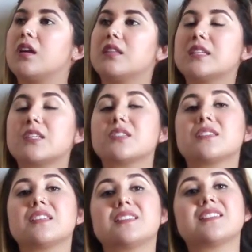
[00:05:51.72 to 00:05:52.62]
this
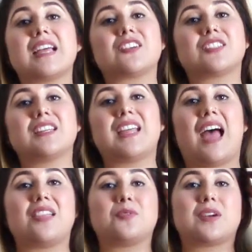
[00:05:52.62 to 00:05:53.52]
is actually,
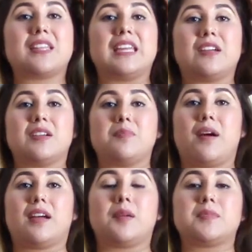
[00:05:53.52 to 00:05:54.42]
yeah, where the eerie
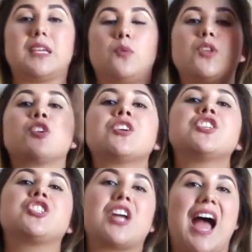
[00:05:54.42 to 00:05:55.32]
part comes in. When you're a
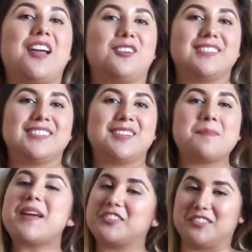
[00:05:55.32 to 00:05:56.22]
child,
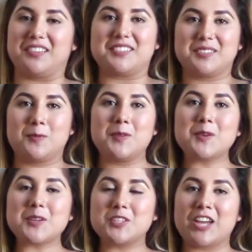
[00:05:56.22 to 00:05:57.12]
imagine this. When
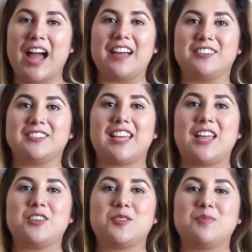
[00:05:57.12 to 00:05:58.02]
you're a child
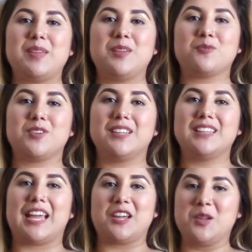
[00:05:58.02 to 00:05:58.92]
and you're being really
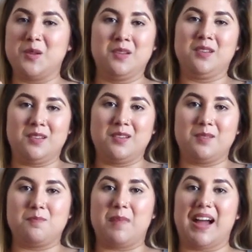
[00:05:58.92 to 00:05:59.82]
like
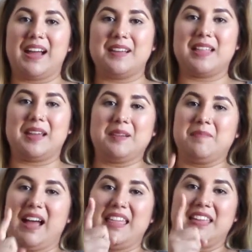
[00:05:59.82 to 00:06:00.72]

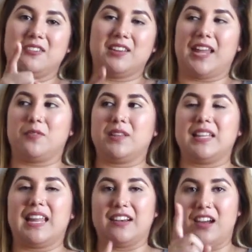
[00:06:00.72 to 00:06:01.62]
majadero, like
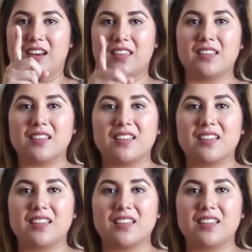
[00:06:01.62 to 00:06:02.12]
really like naughty,